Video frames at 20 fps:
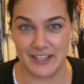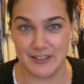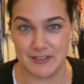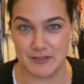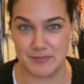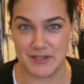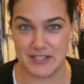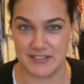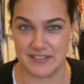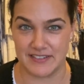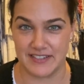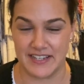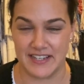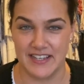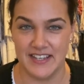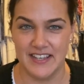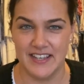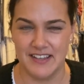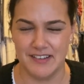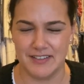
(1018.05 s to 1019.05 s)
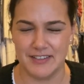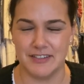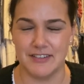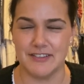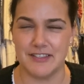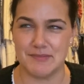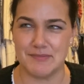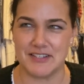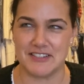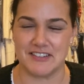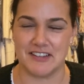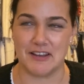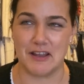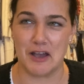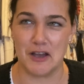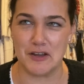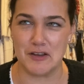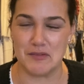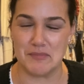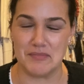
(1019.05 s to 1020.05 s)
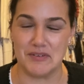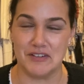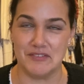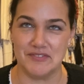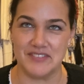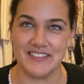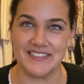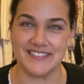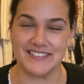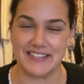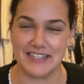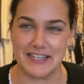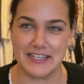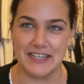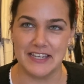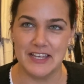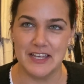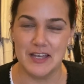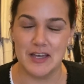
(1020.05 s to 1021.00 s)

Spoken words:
especially not so much at home, obviously,